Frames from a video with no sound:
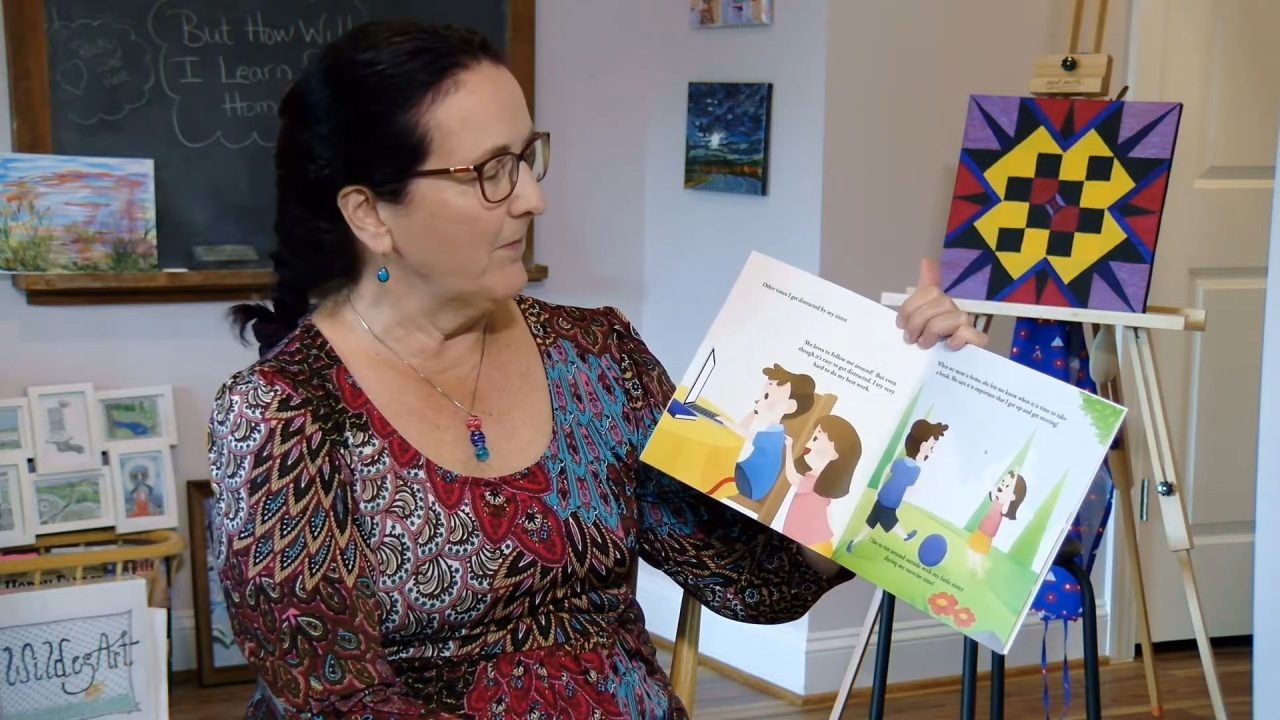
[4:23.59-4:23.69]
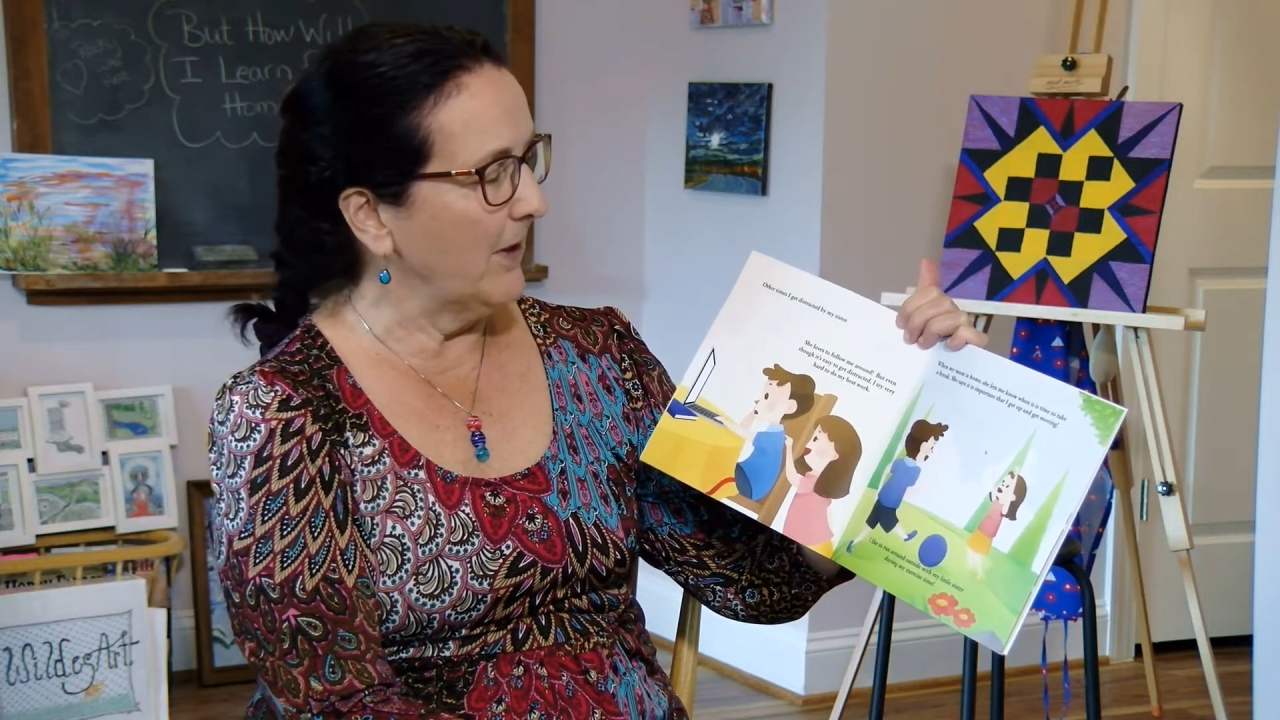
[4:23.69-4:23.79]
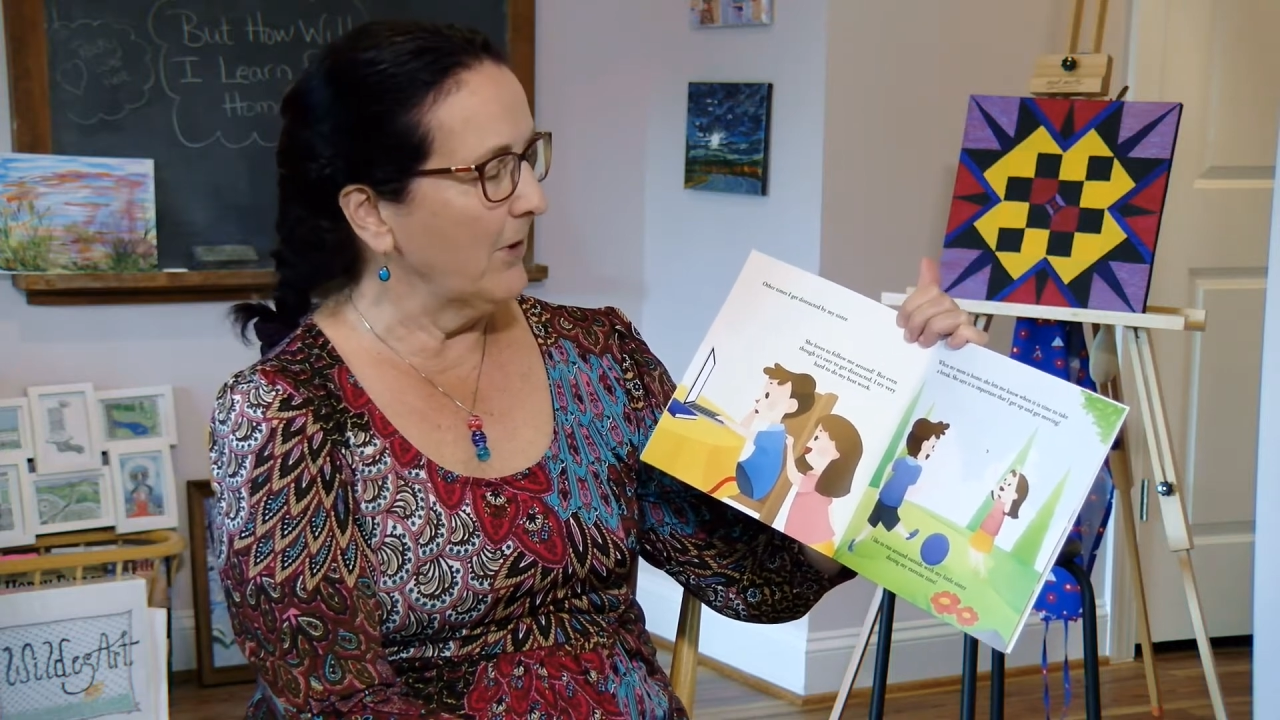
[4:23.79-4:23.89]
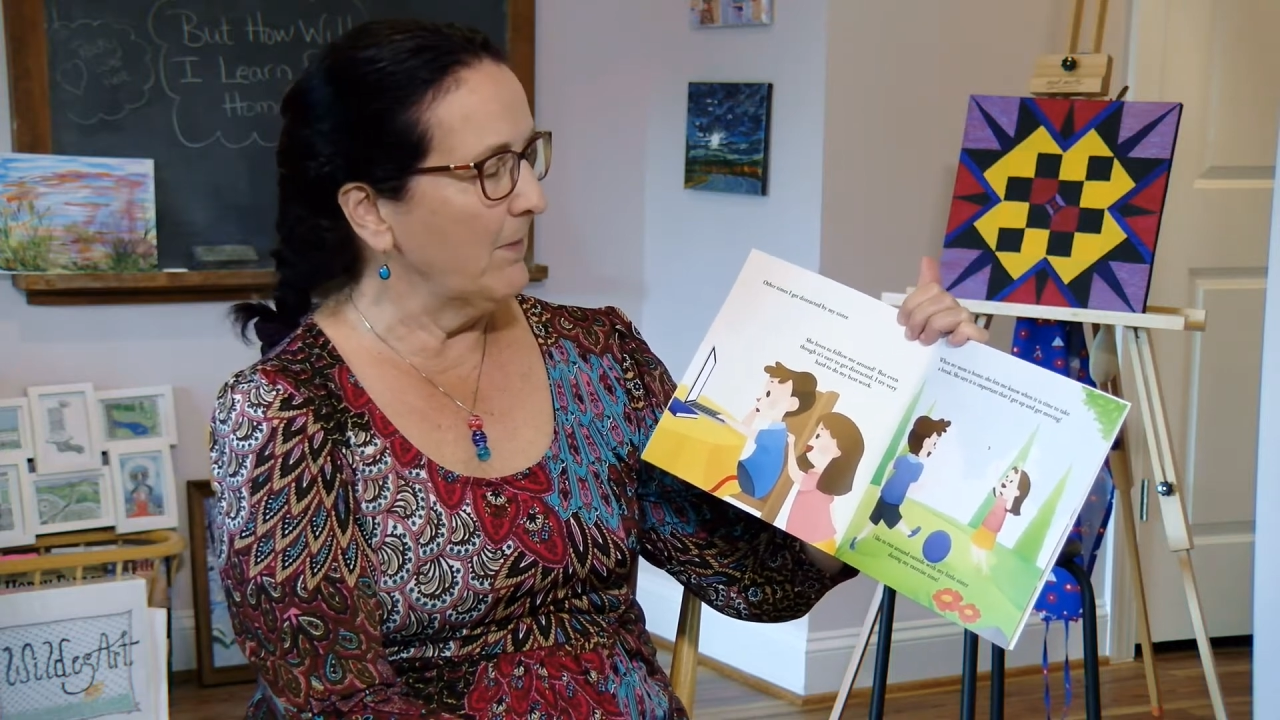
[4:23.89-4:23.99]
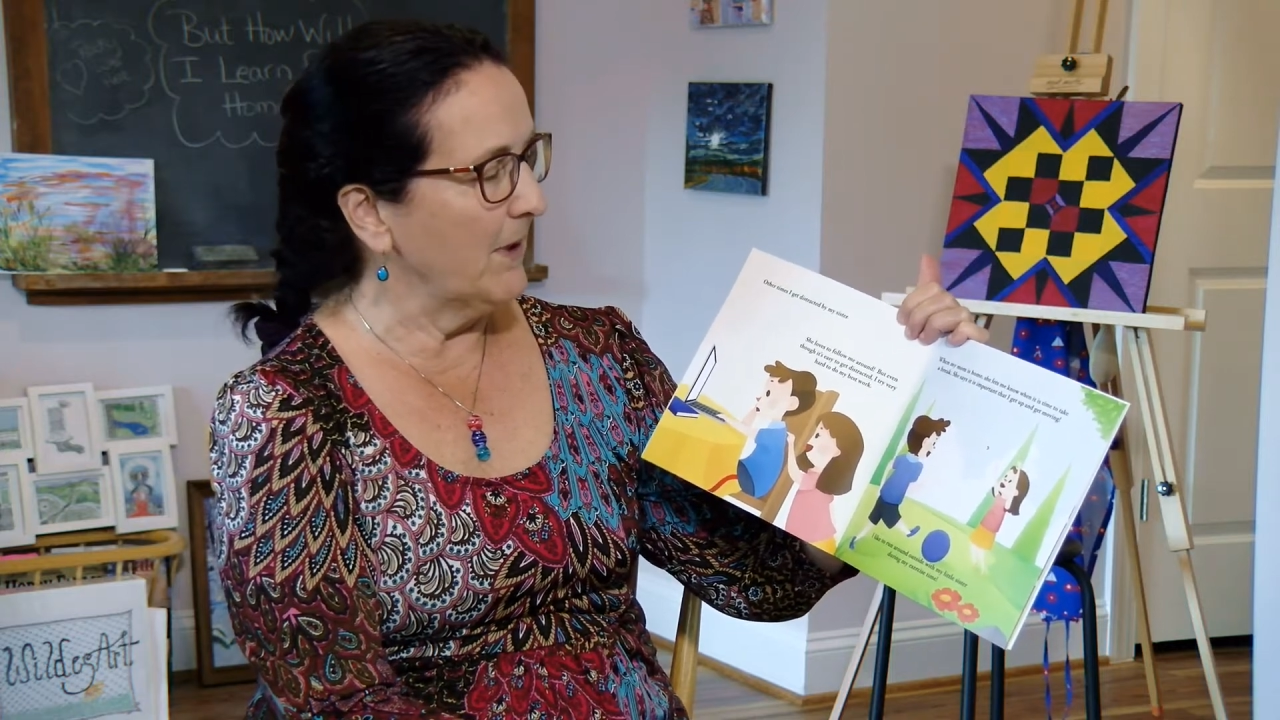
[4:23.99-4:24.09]

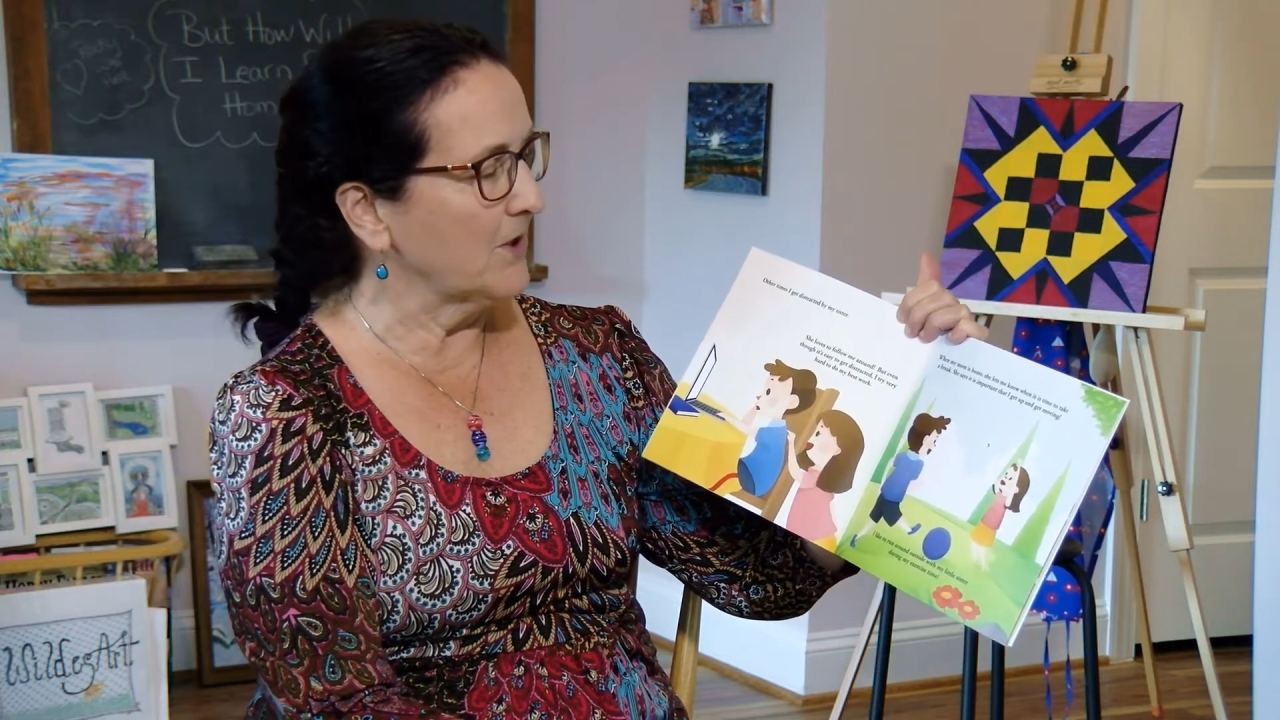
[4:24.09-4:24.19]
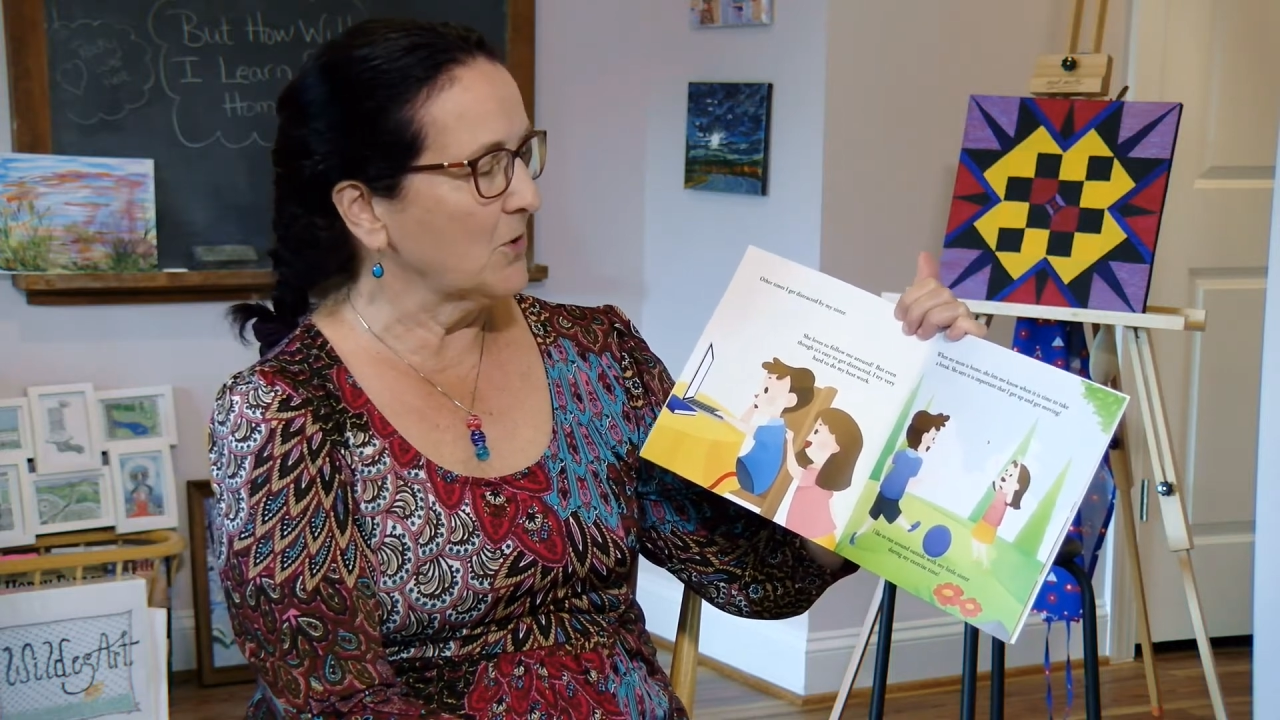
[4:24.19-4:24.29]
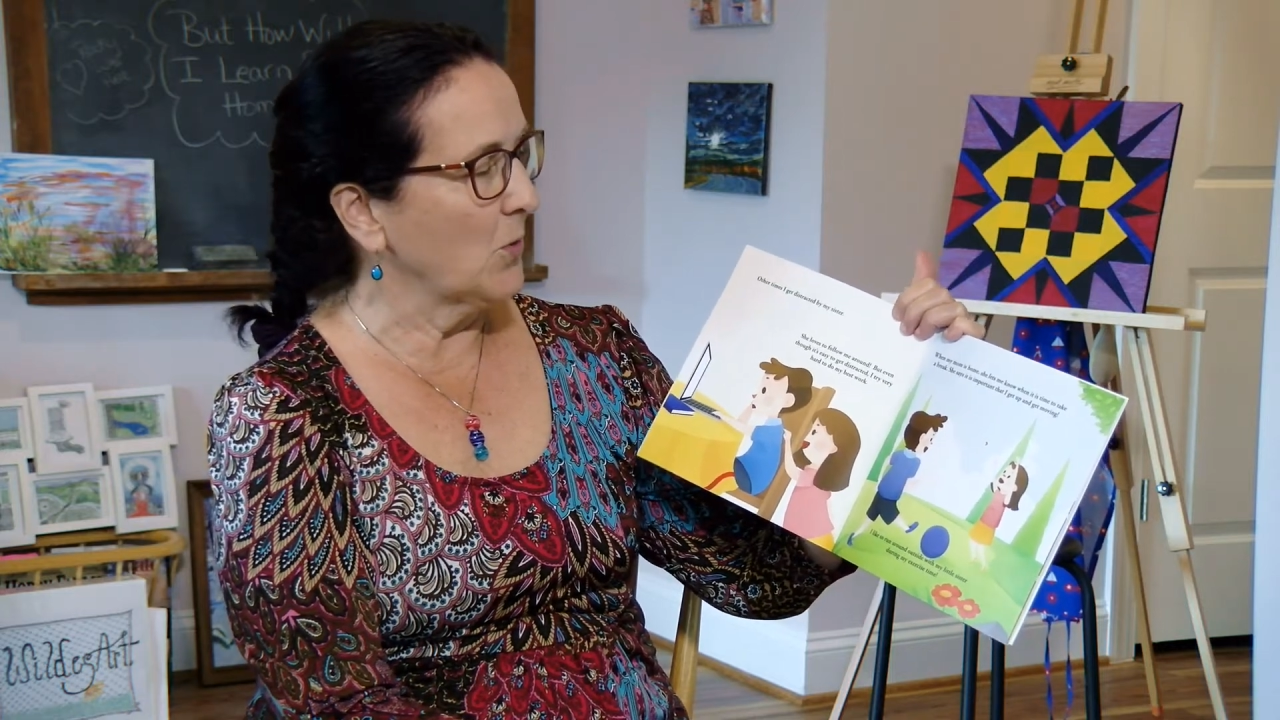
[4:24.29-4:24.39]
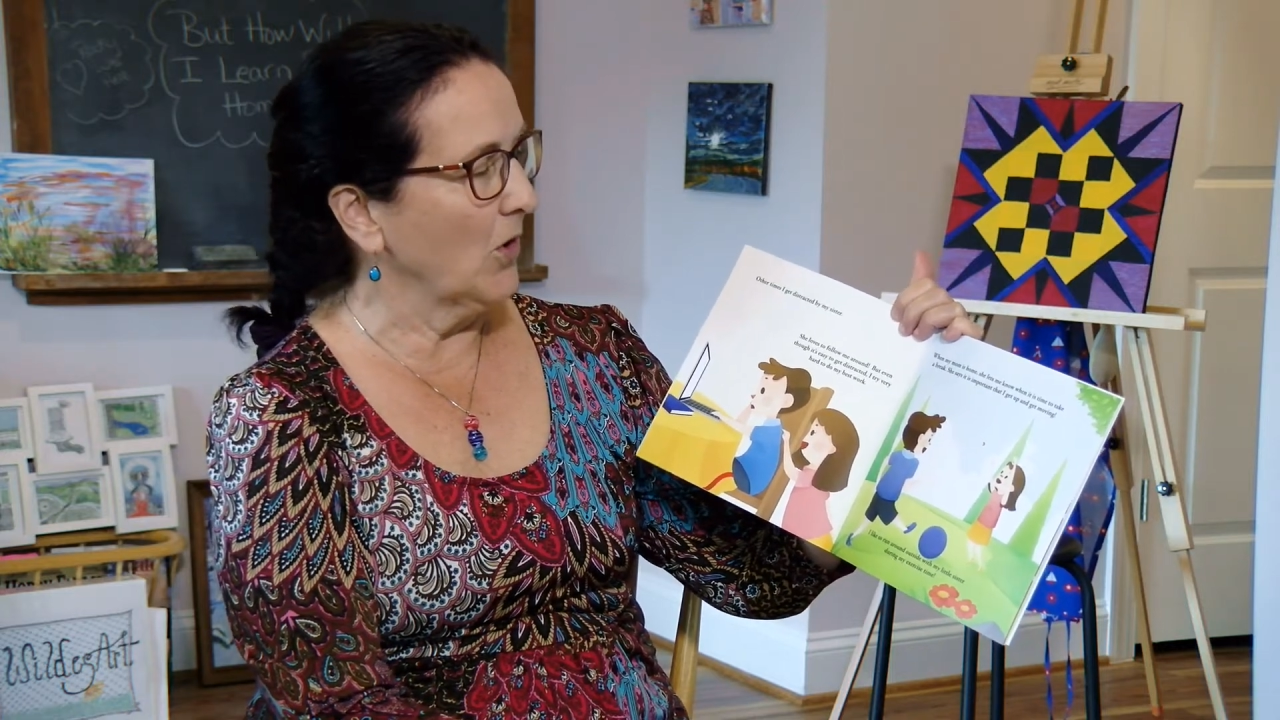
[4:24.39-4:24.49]
very best